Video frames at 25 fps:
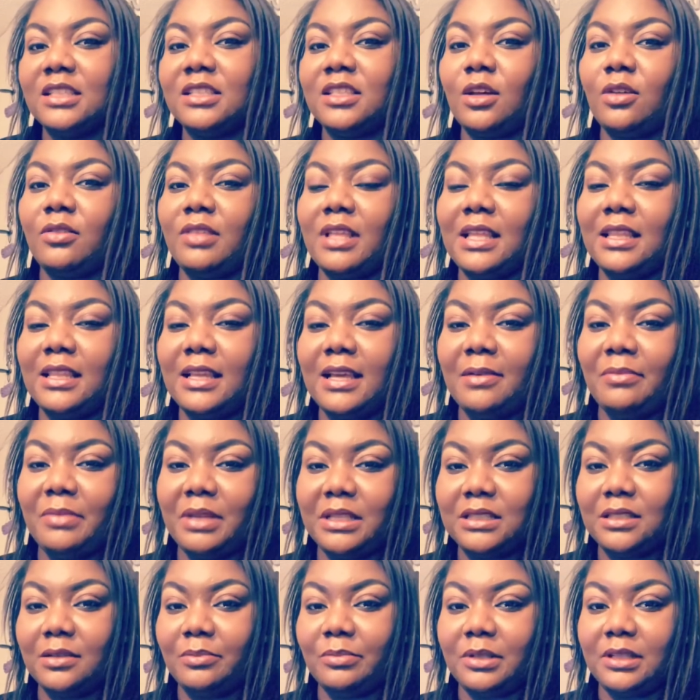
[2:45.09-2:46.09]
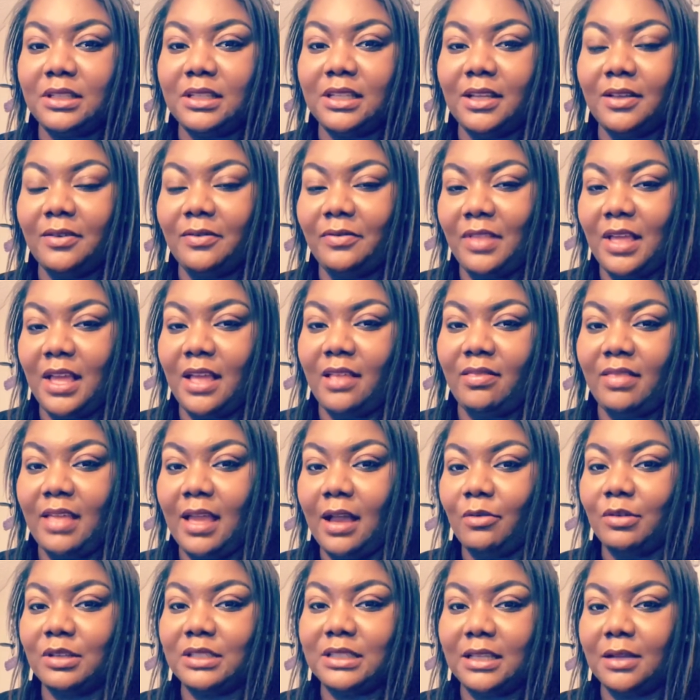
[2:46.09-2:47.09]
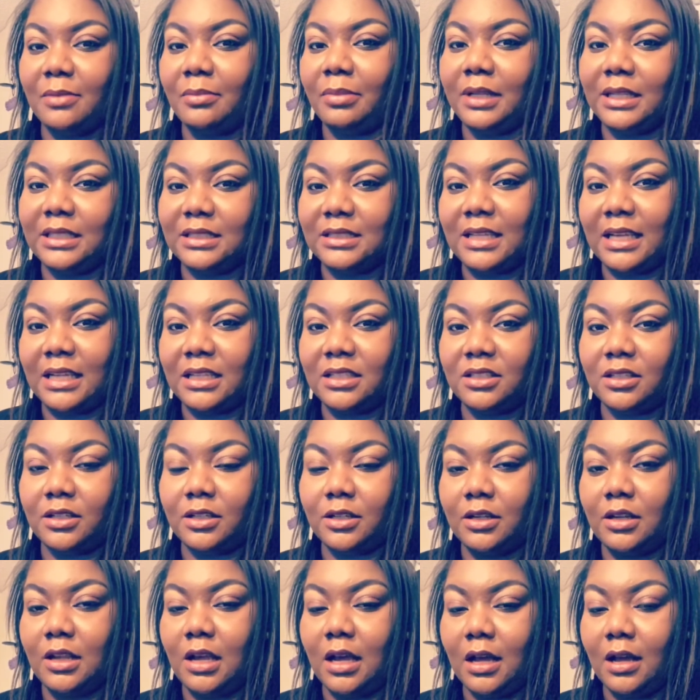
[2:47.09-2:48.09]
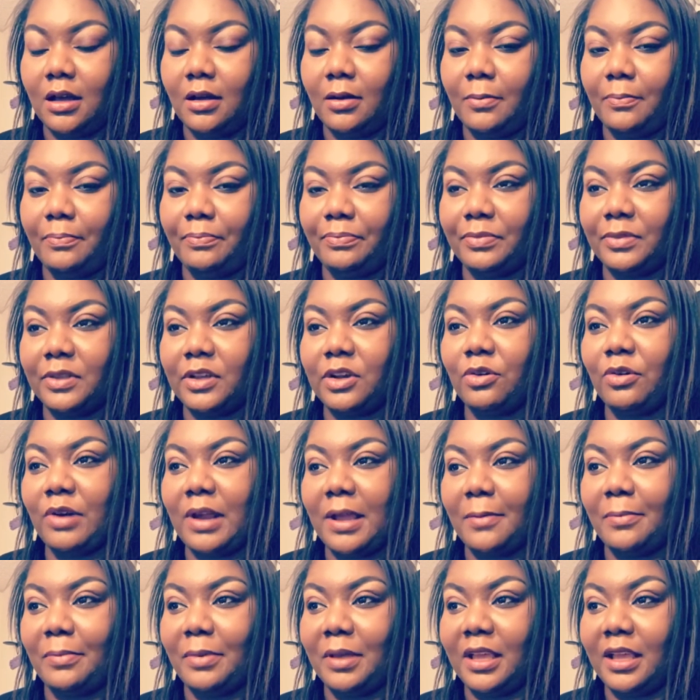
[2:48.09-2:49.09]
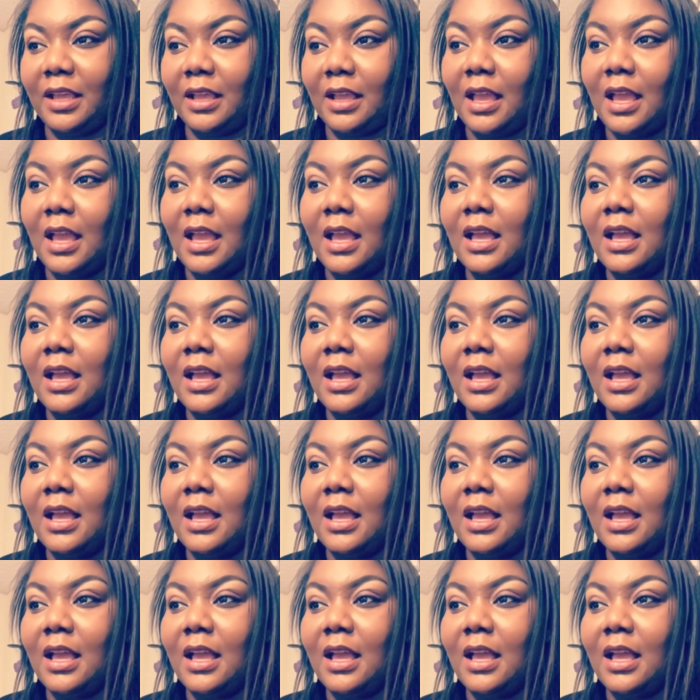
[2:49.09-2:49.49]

So that led me to believe that that was implantation cramping.